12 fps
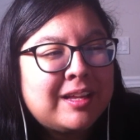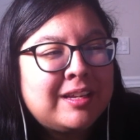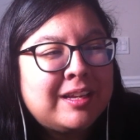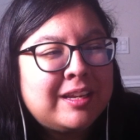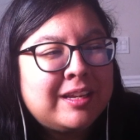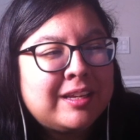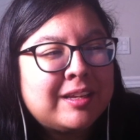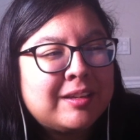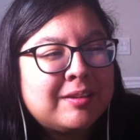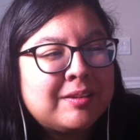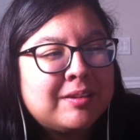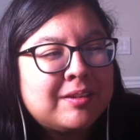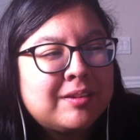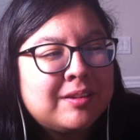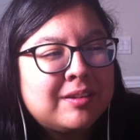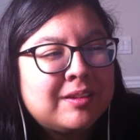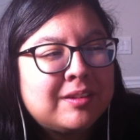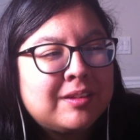And he can...
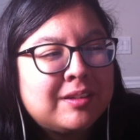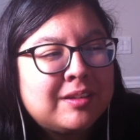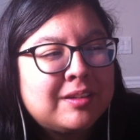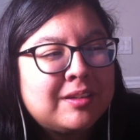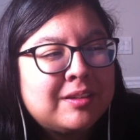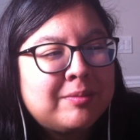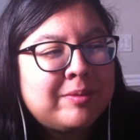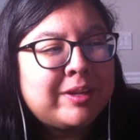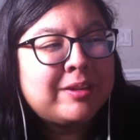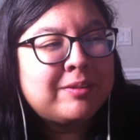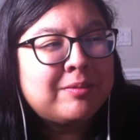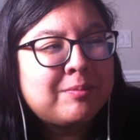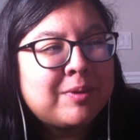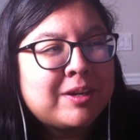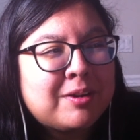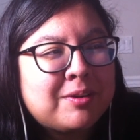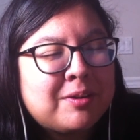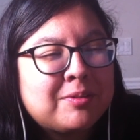We can
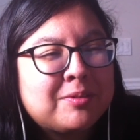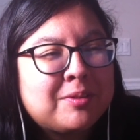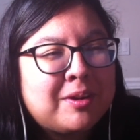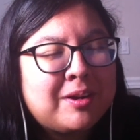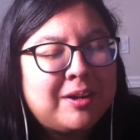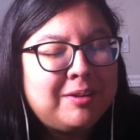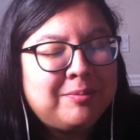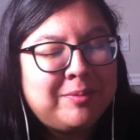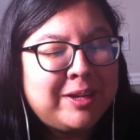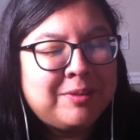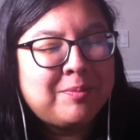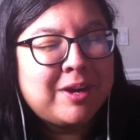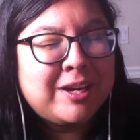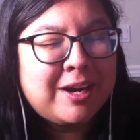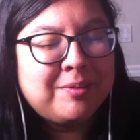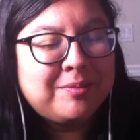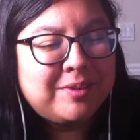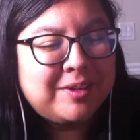work
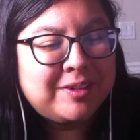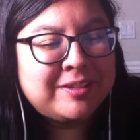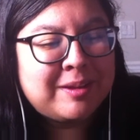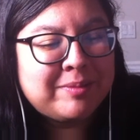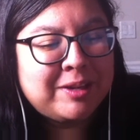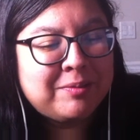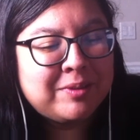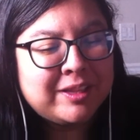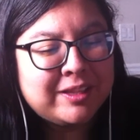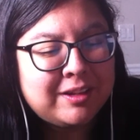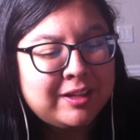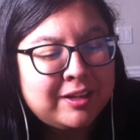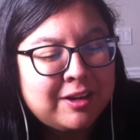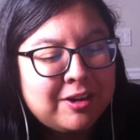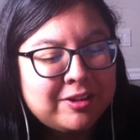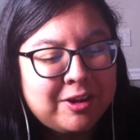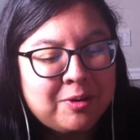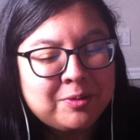out something with, like,
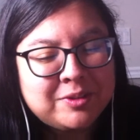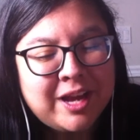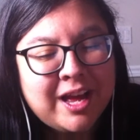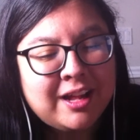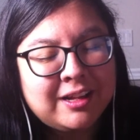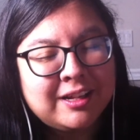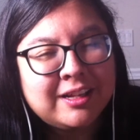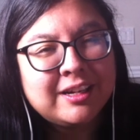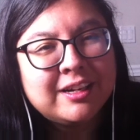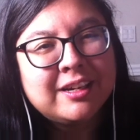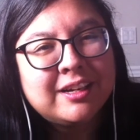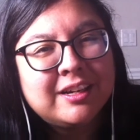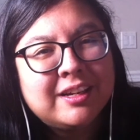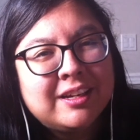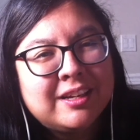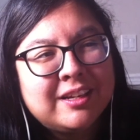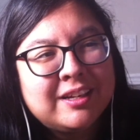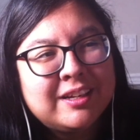the hotel
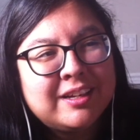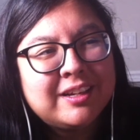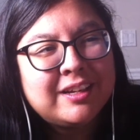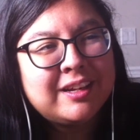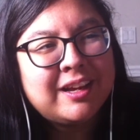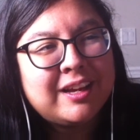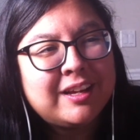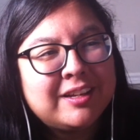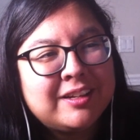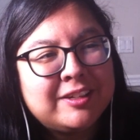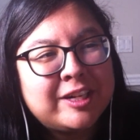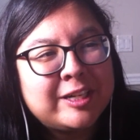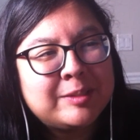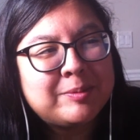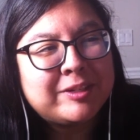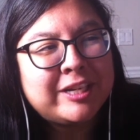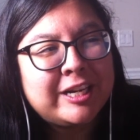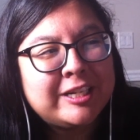and
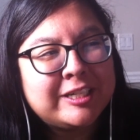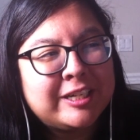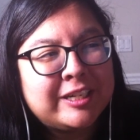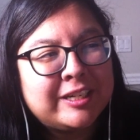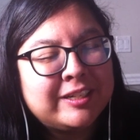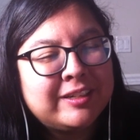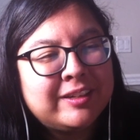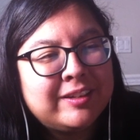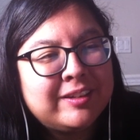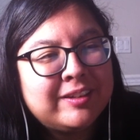transportation